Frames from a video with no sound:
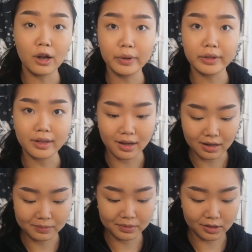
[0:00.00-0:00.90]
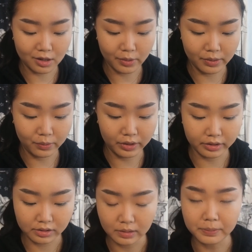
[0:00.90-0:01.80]
Following that, I'm going to go in
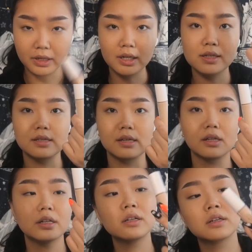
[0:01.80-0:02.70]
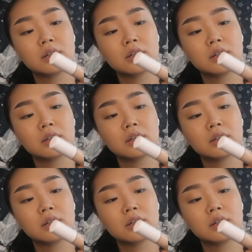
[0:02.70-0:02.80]
with a bit of concealer.